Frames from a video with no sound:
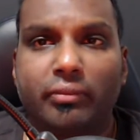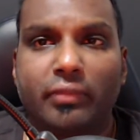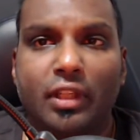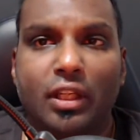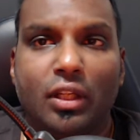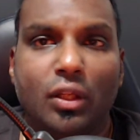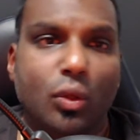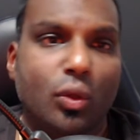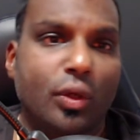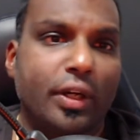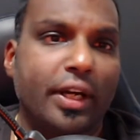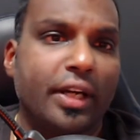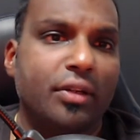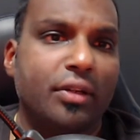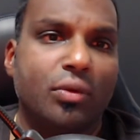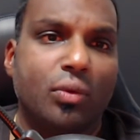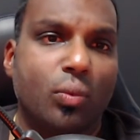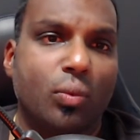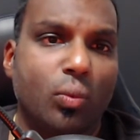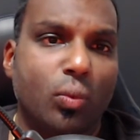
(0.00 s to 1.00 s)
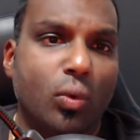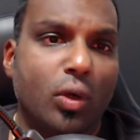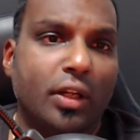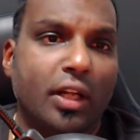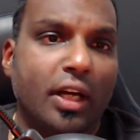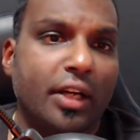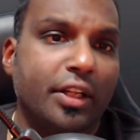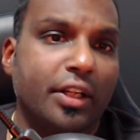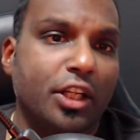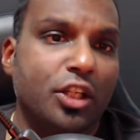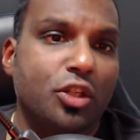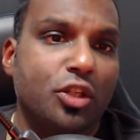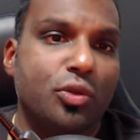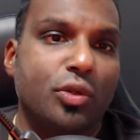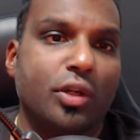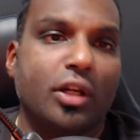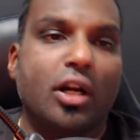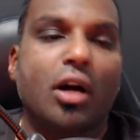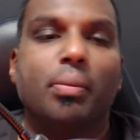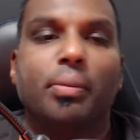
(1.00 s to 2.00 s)
look at what I needed to
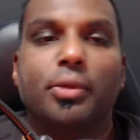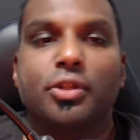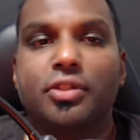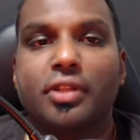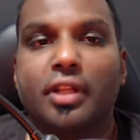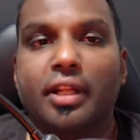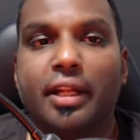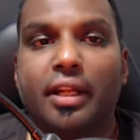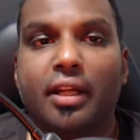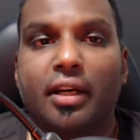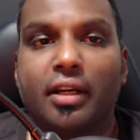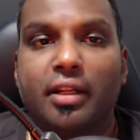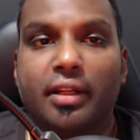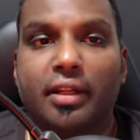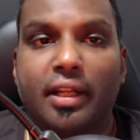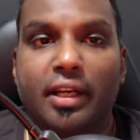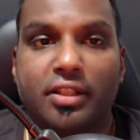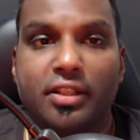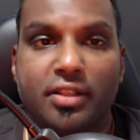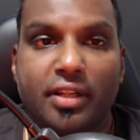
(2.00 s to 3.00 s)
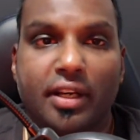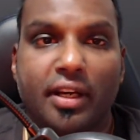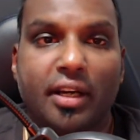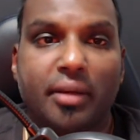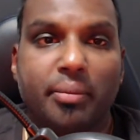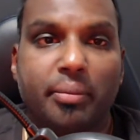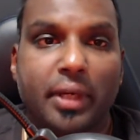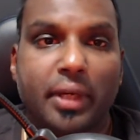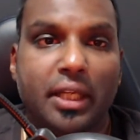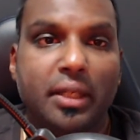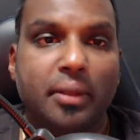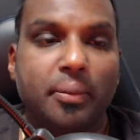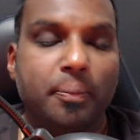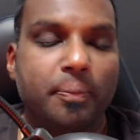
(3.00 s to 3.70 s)
accomplish the next day I'm in.